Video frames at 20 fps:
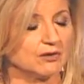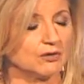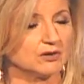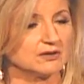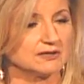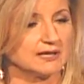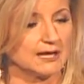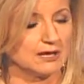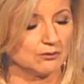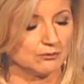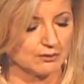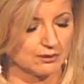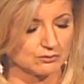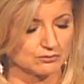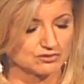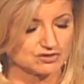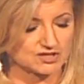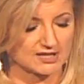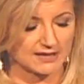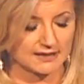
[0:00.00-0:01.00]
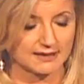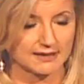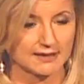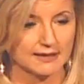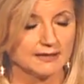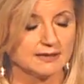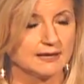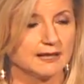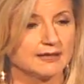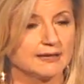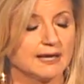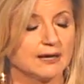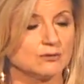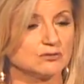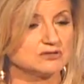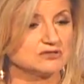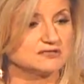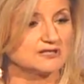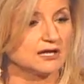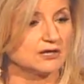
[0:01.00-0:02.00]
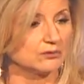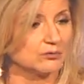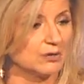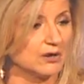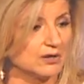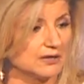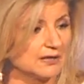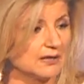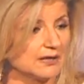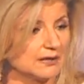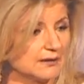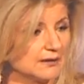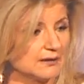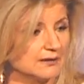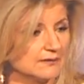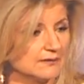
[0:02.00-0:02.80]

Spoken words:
hotel we would check in, and I would start working.